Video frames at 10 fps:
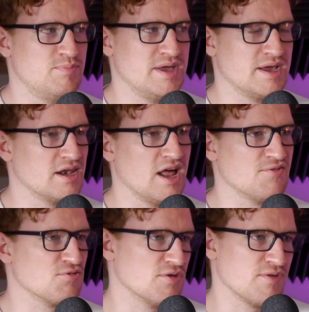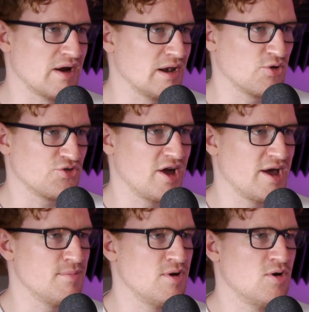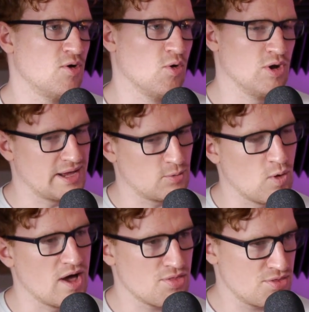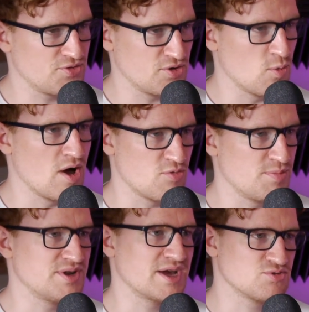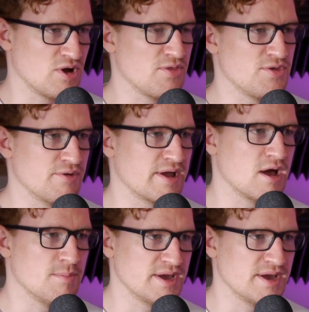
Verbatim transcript: being alive for a very long time or like wealth. So your wealth would be taxed rather than your income